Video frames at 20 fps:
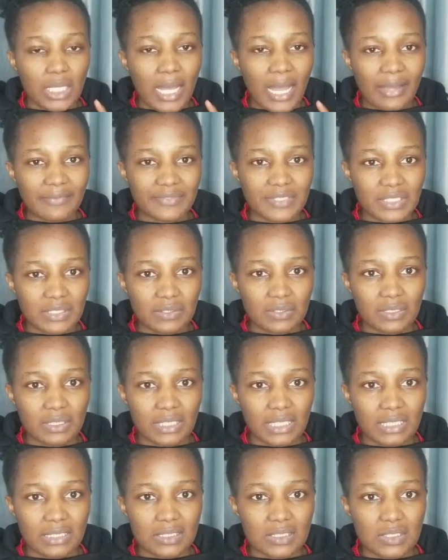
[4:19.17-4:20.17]
After doing
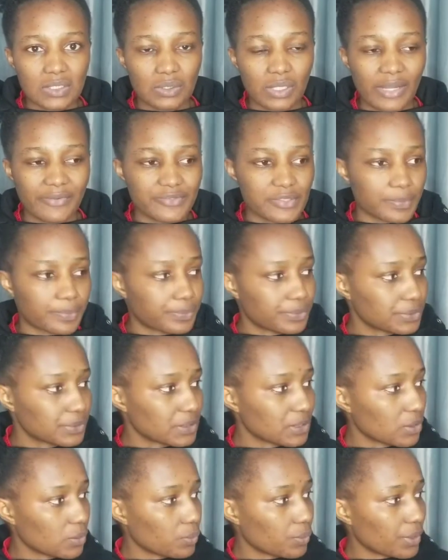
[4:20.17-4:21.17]
that, you have to put
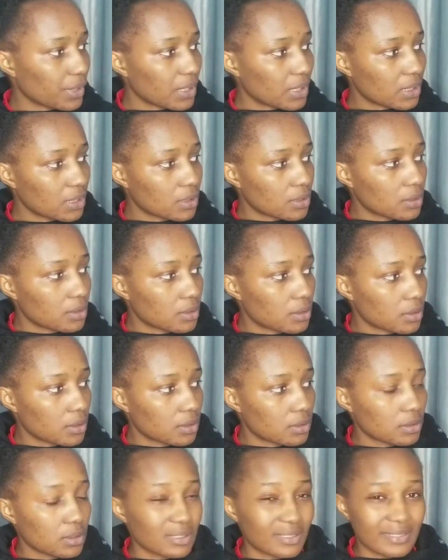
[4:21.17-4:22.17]
it away
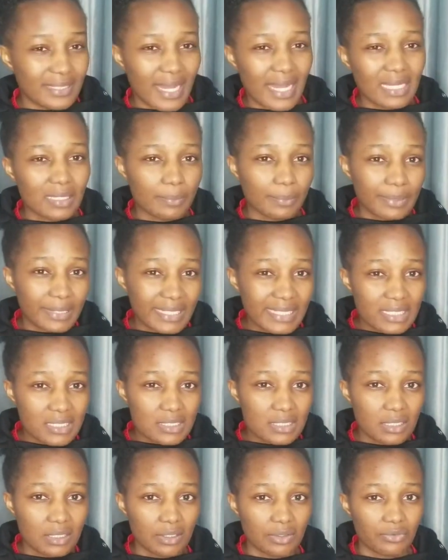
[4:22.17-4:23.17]
in a dark place
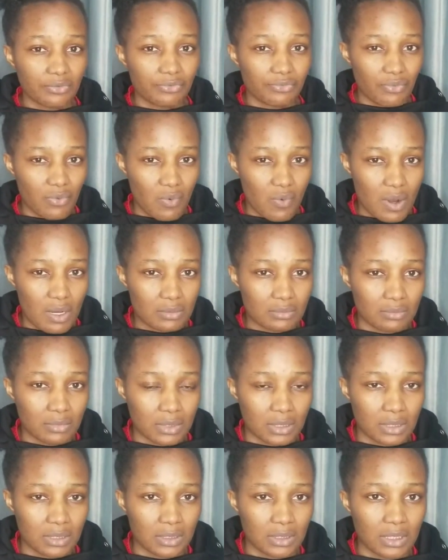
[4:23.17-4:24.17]
for 1
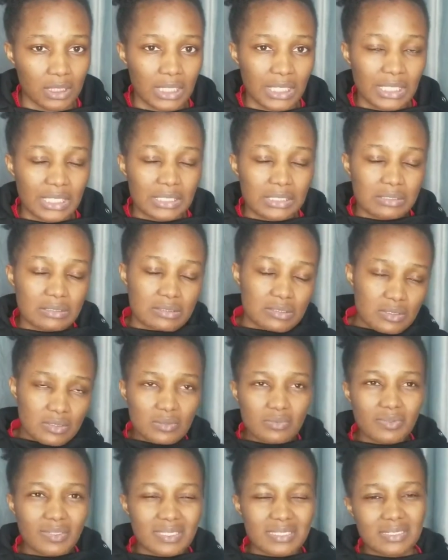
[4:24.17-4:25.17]
month, 2
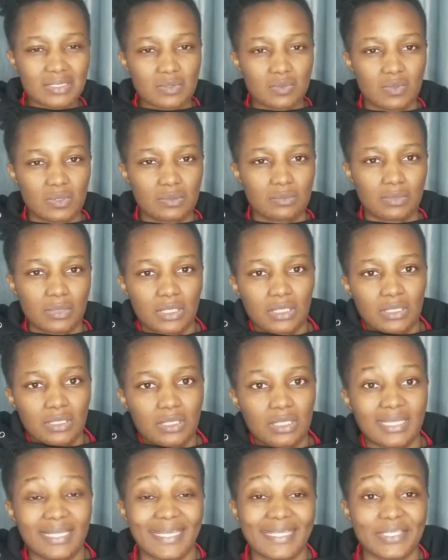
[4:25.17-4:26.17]
weeks to 1 month.
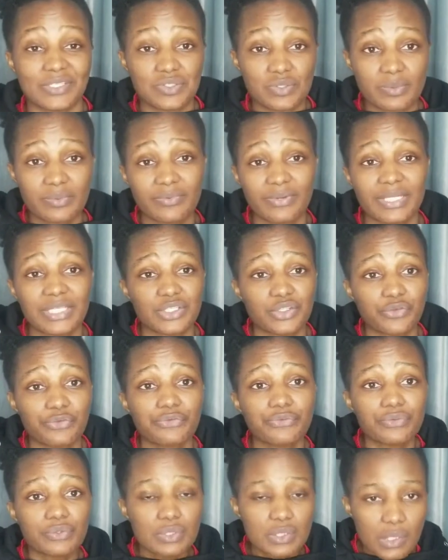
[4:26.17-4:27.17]
Then it's ready, and
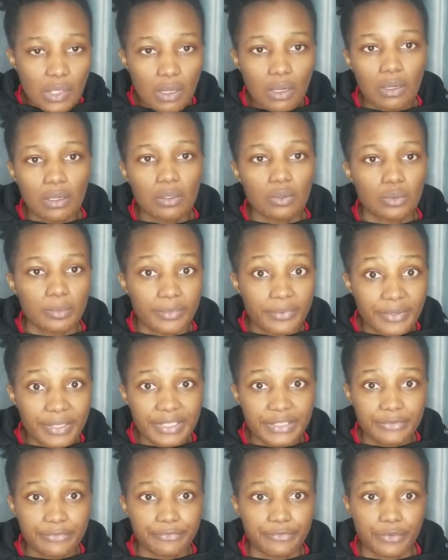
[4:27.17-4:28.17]
it's all
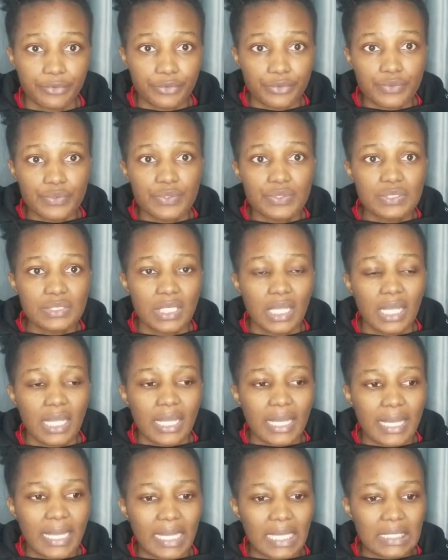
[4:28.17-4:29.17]
ready for use,
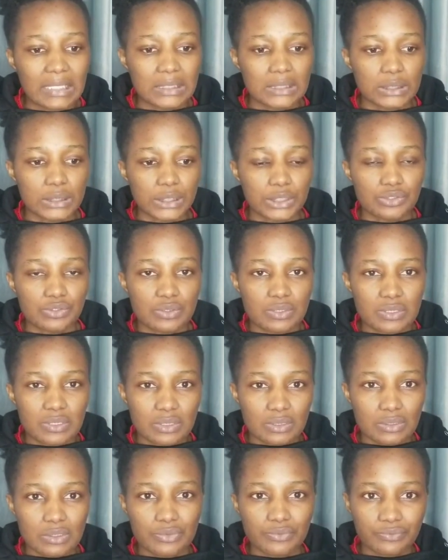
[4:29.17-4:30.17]
and you can
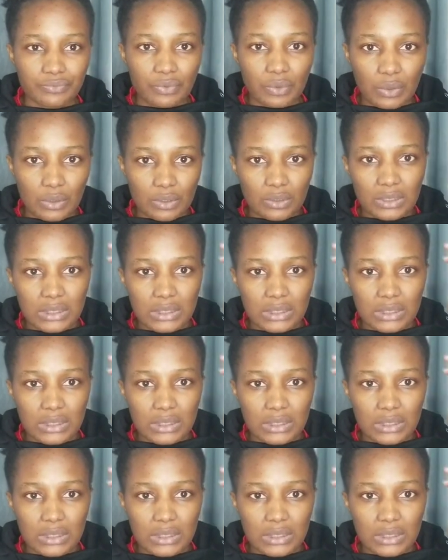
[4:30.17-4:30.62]
use it for